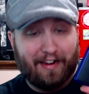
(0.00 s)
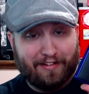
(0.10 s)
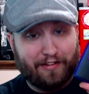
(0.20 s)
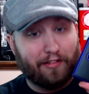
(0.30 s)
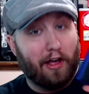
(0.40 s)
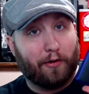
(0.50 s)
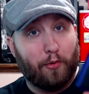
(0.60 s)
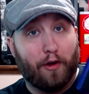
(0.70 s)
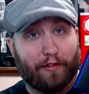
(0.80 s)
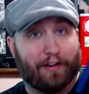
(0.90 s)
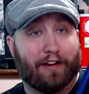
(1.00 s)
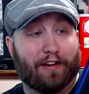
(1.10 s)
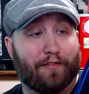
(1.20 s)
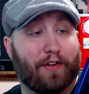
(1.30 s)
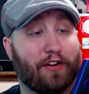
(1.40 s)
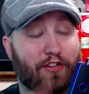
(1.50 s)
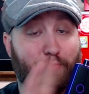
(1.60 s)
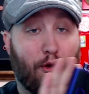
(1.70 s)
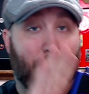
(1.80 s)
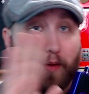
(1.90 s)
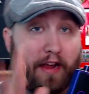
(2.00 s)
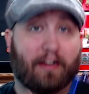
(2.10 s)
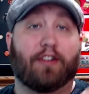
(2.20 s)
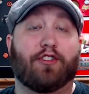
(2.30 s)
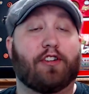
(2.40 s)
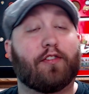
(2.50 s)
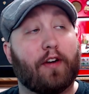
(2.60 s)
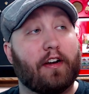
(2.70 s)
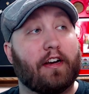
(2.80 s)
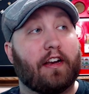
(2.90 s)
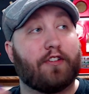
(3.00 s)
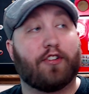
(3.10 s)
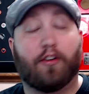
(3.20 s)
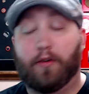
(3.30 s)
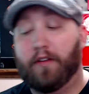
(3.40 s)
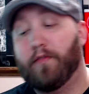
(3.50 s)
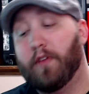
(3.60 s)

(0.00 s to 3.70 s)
a lot of quality in a very small package, and it's very ingenuitive.